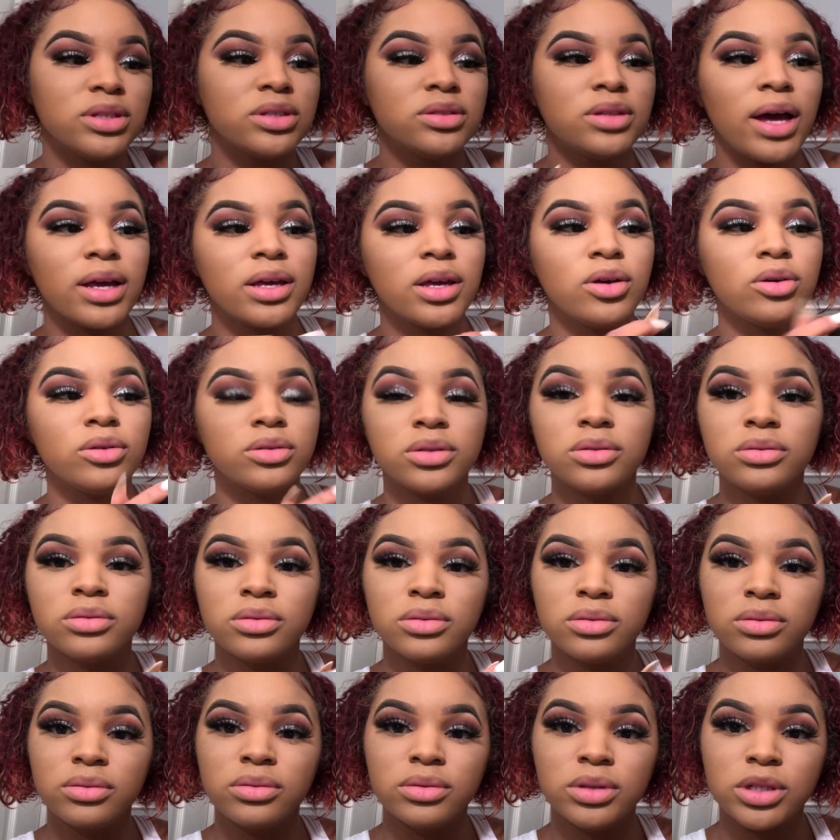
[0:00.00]
But that's just, you
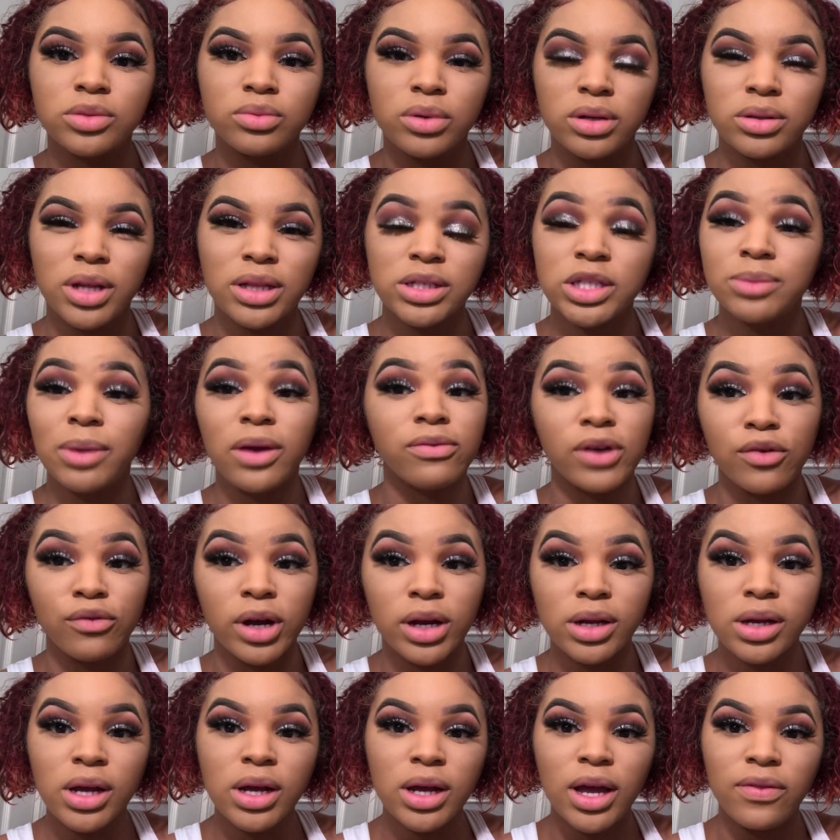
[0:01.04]
know, the love that
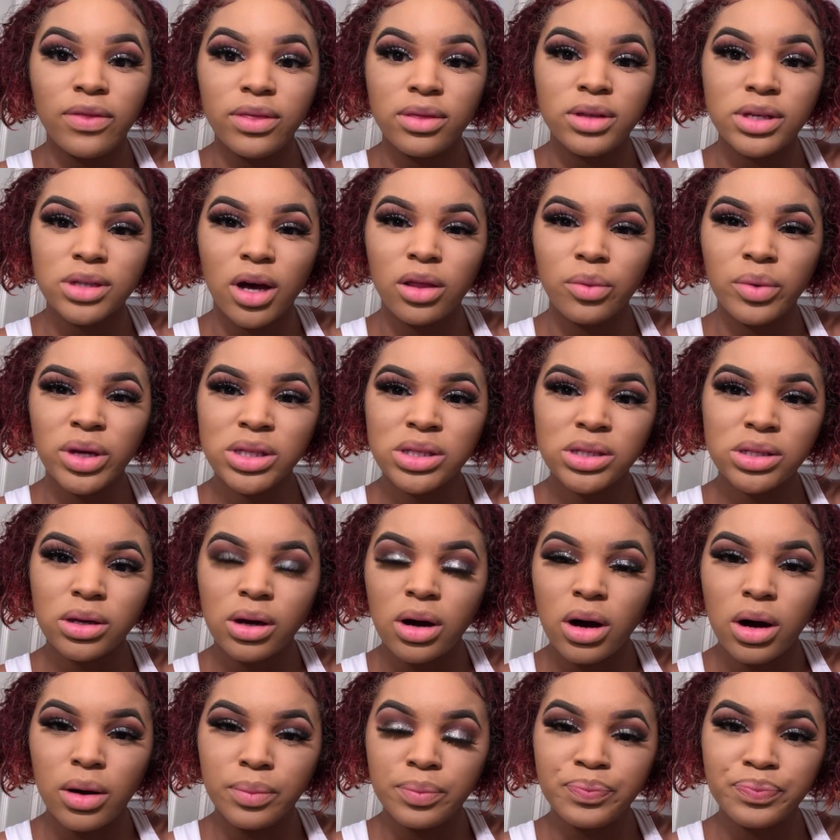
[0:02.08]
I showed it
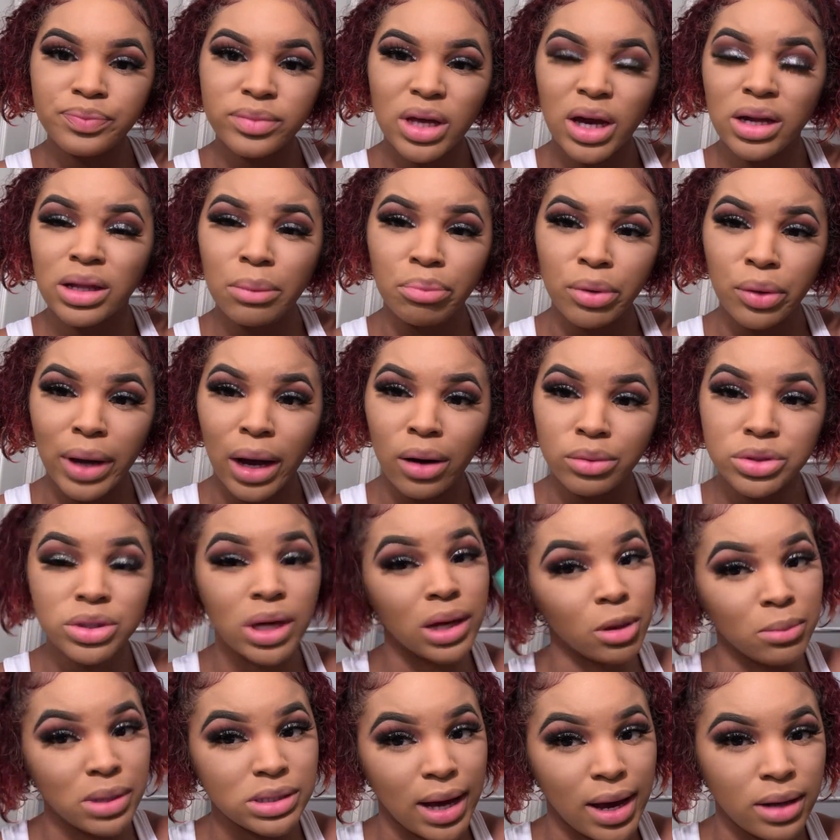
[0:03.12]
because it was my
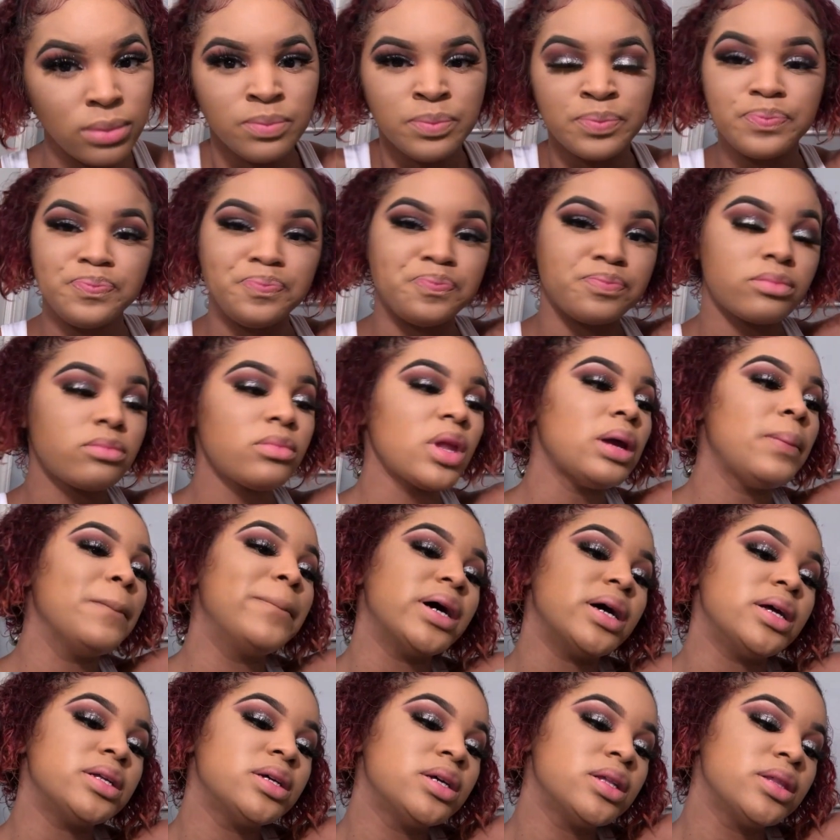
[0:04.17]
favorite first
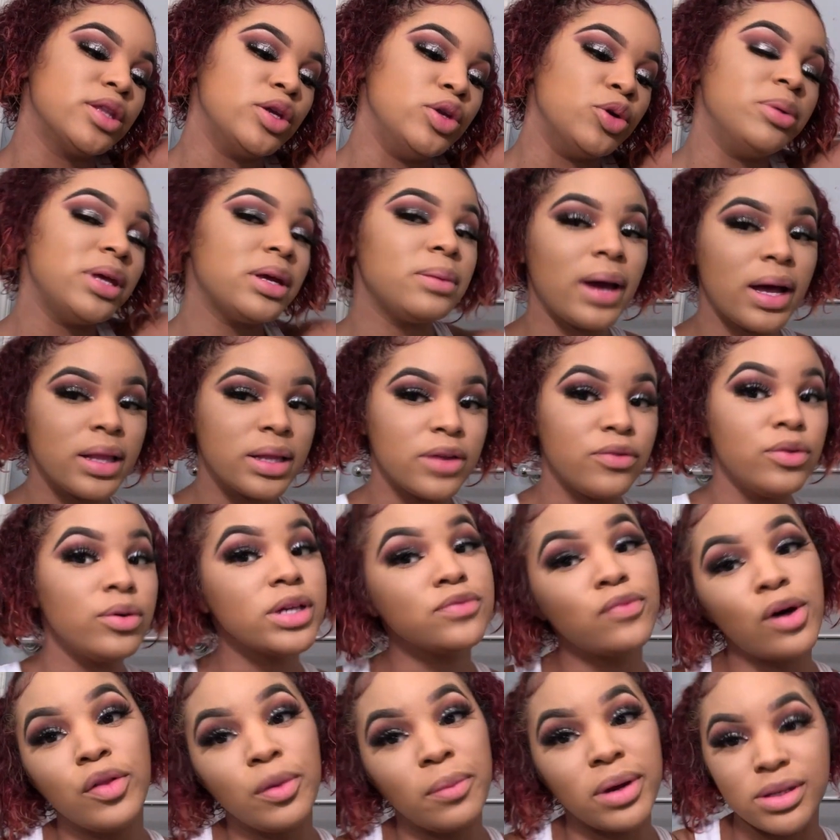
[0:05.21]
makeup palette. So
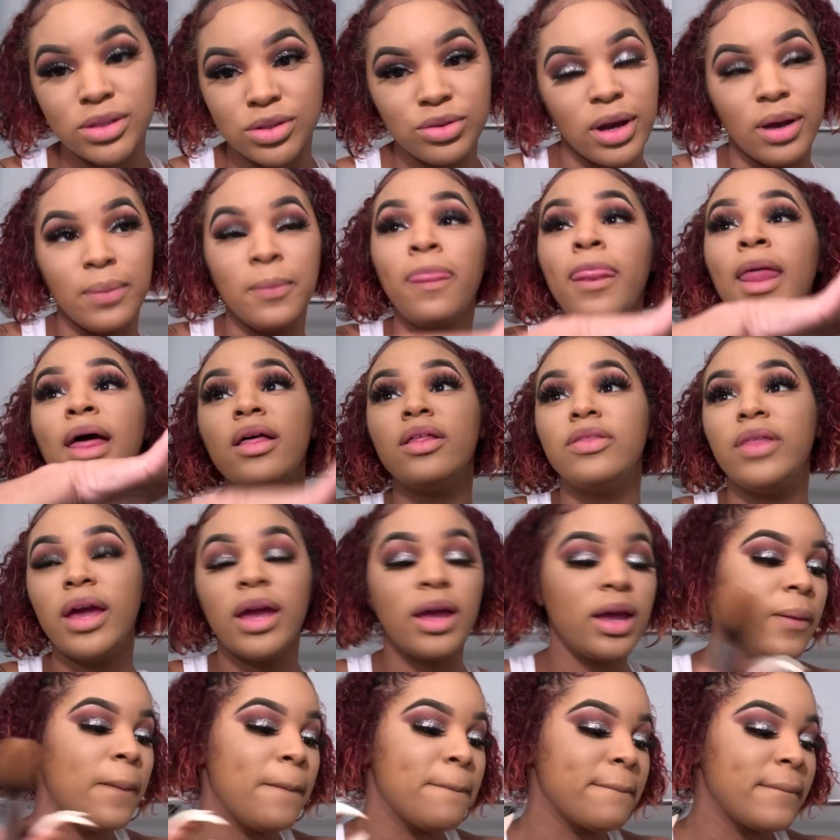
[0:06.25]
what I like to
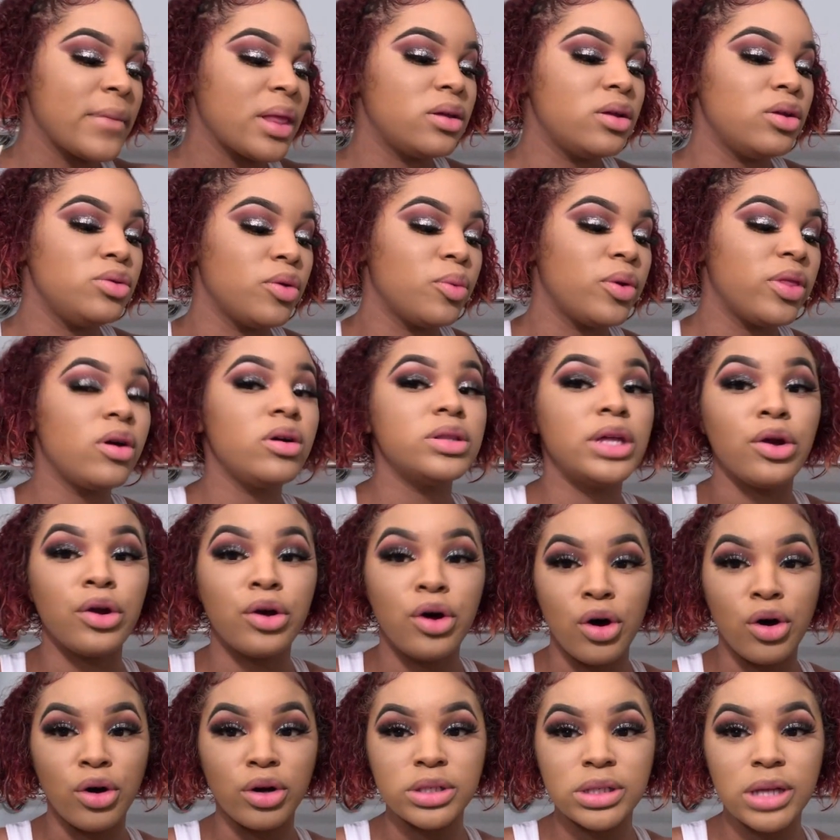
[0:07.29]
contour my
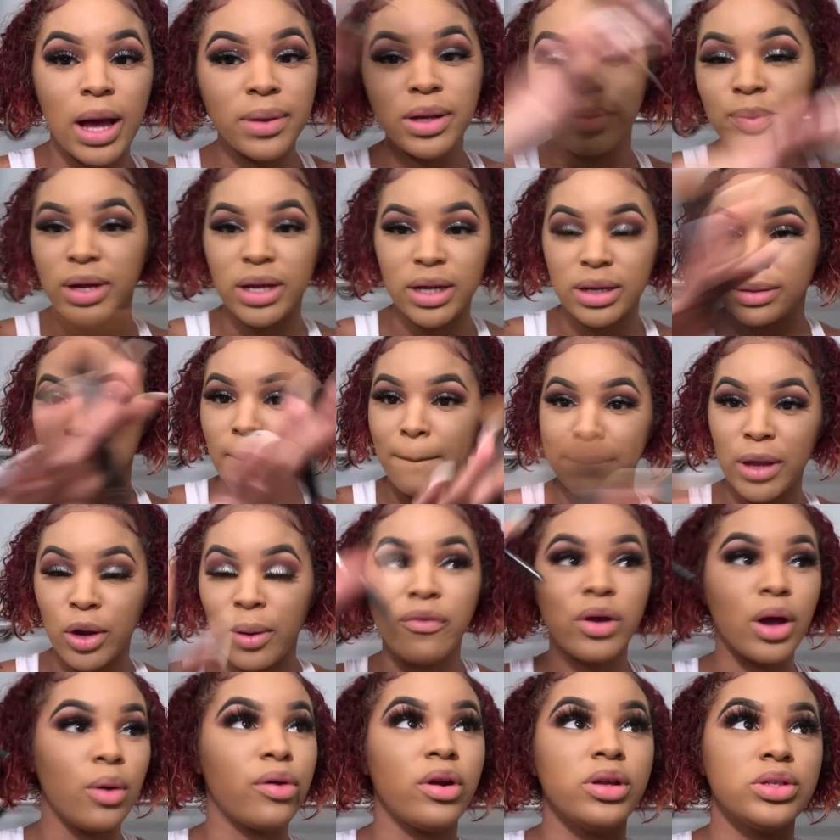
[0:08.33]
face, my cheekbones
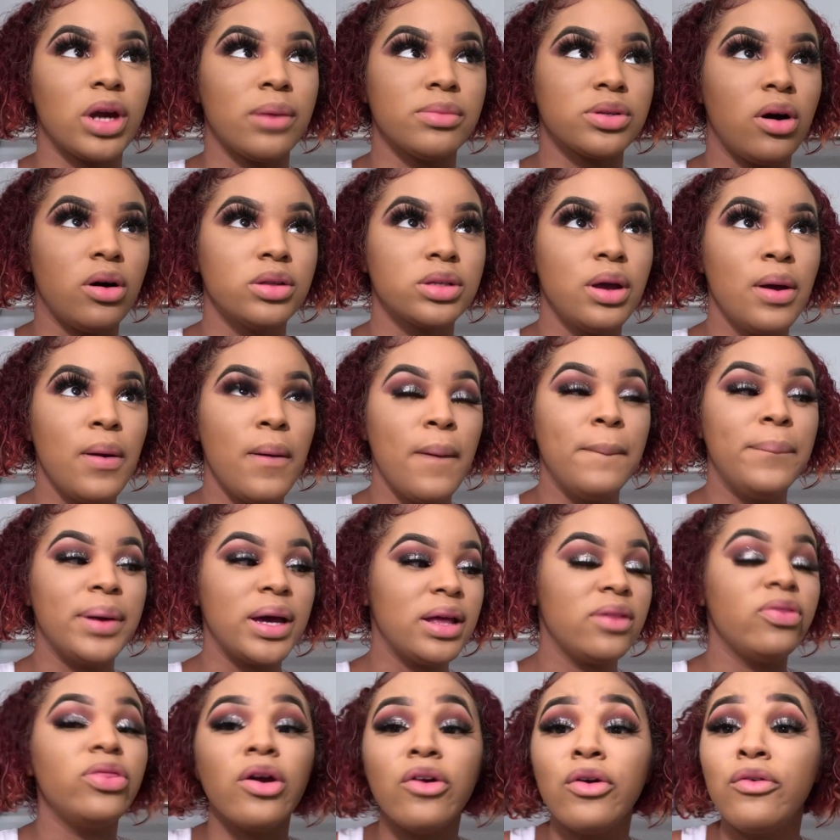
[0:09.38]
with is
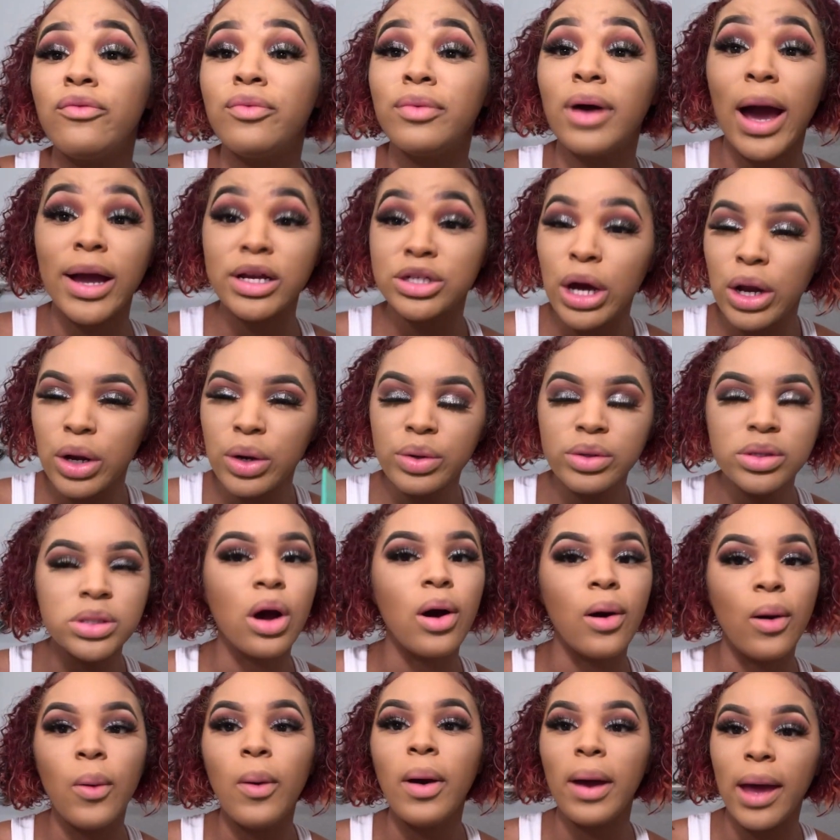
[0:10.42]
the two brown
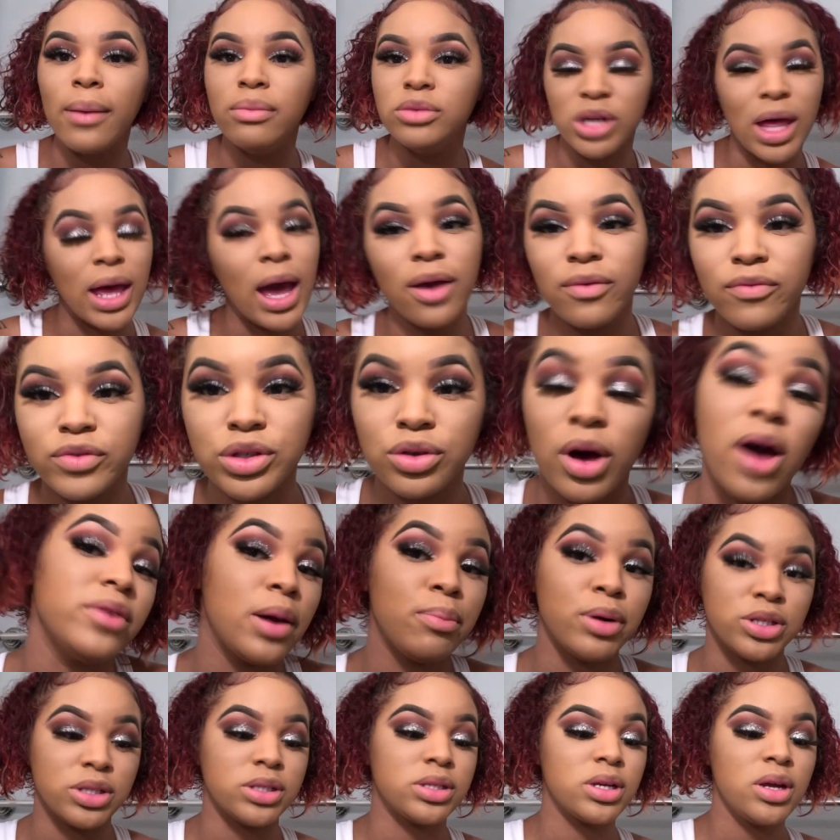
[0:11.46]
colors that I'm going to point
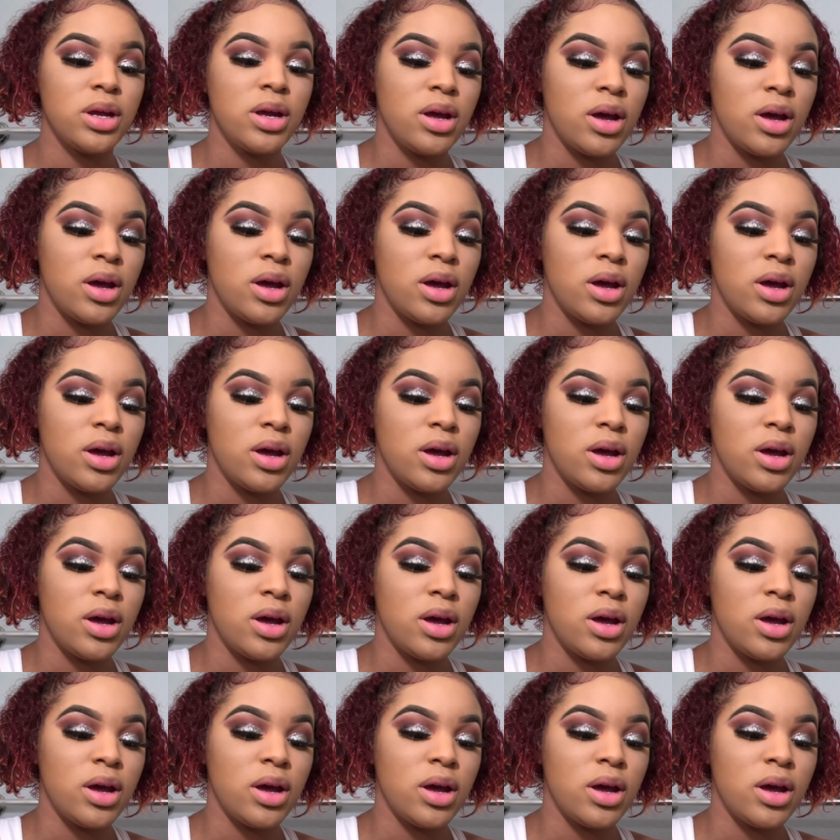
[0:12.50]
to.